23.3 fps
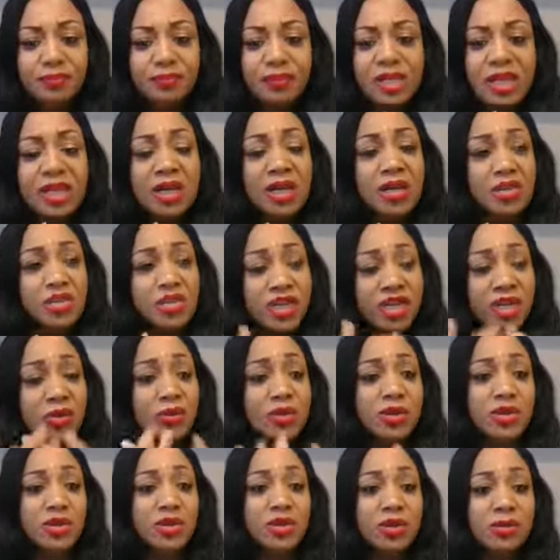and i'll share
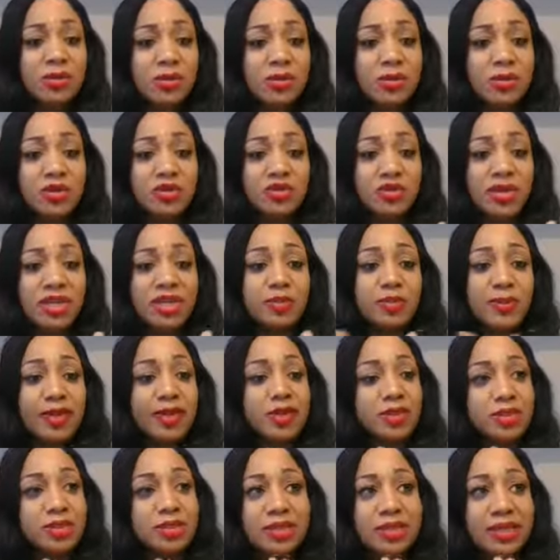with you in a moment of
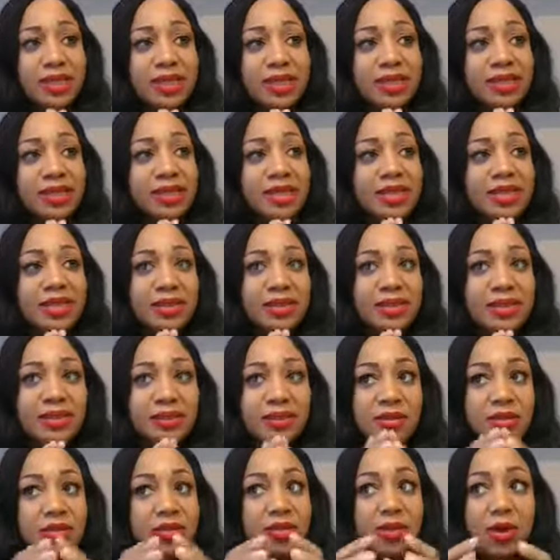transparency like
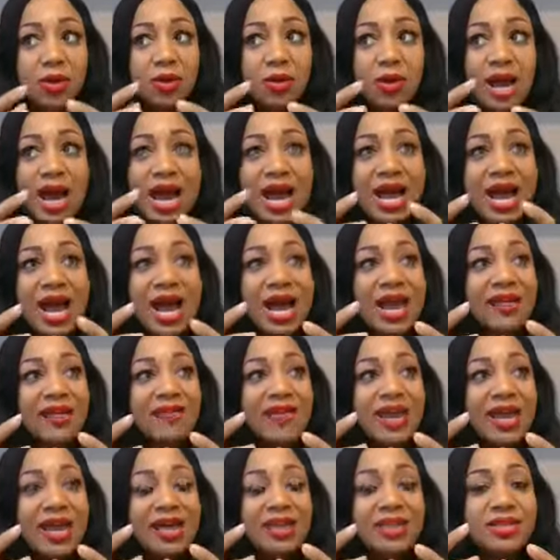you know I, i've
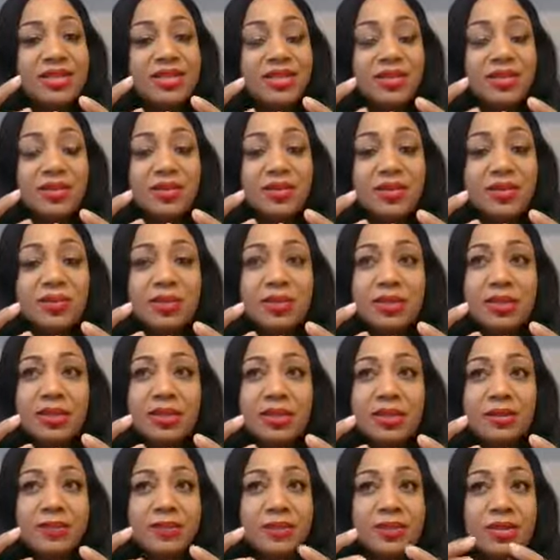had to
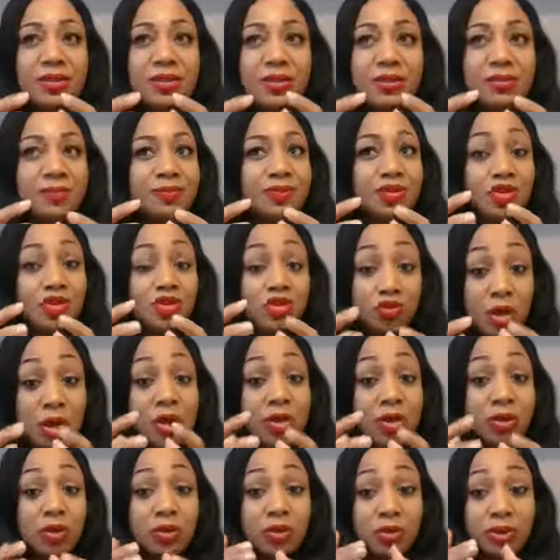
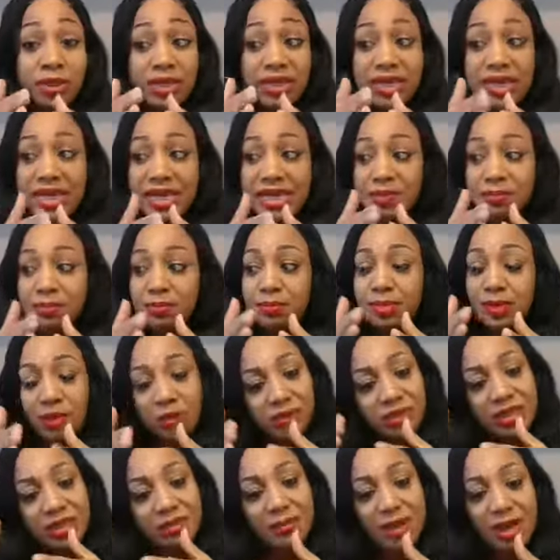struggle in
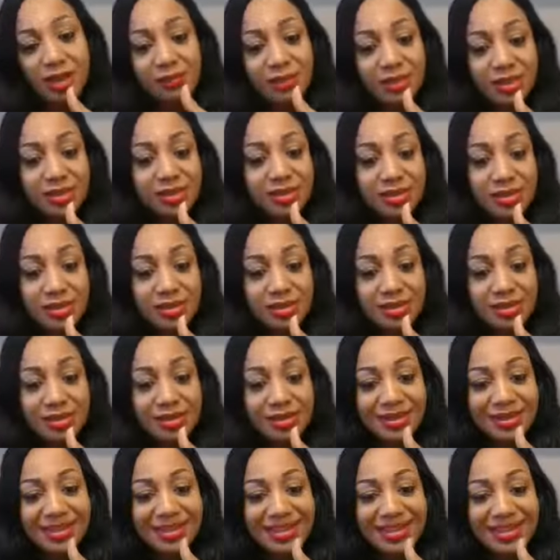building my business.
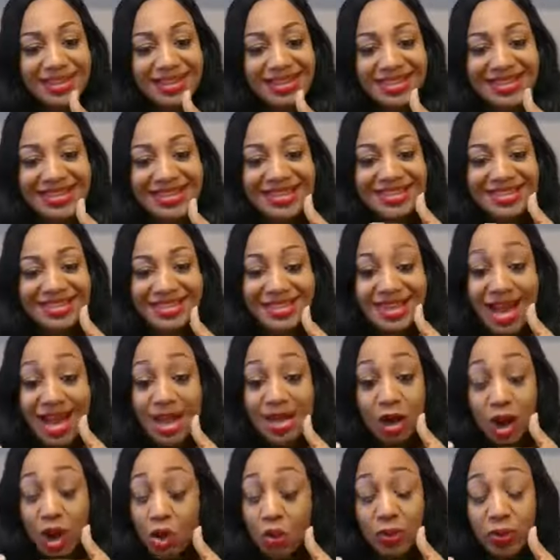It is
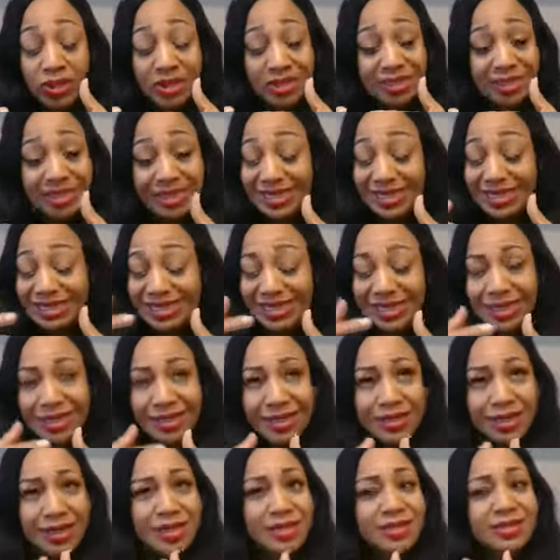not always
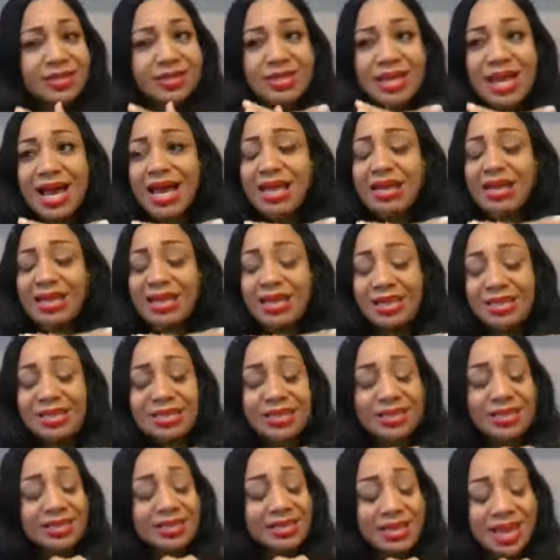easy. It's not easy.
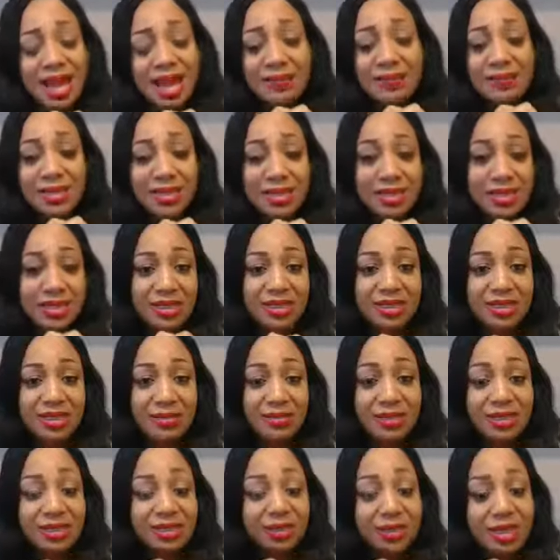It has not been easy,
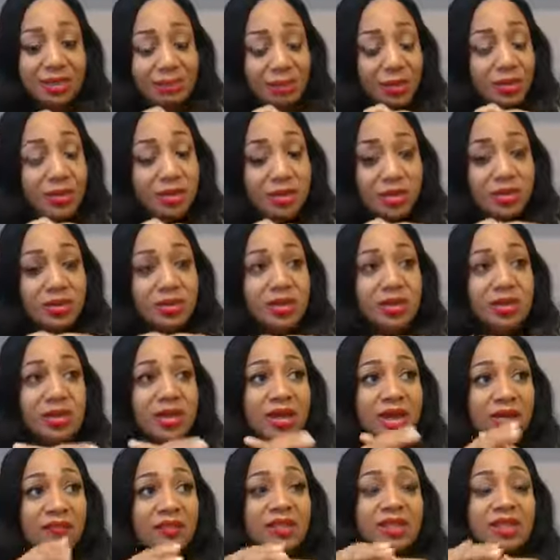but it, most certainly
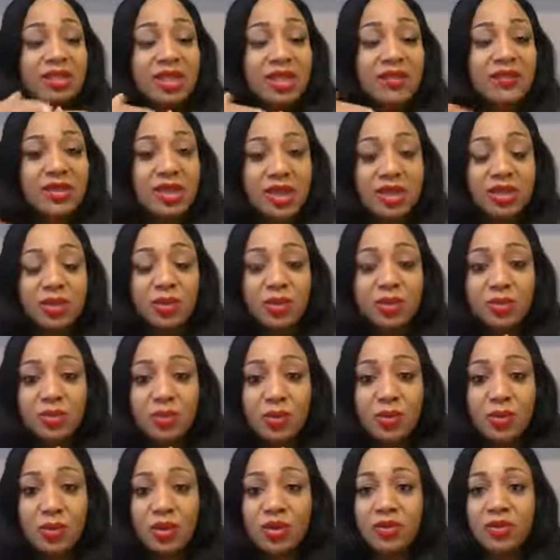everything that I've gone through has
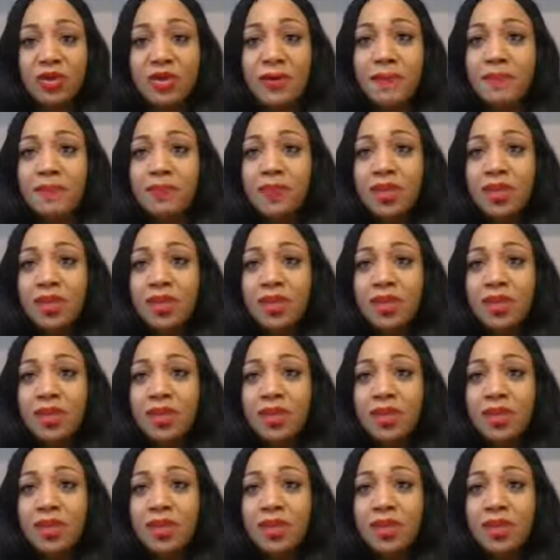been worth it.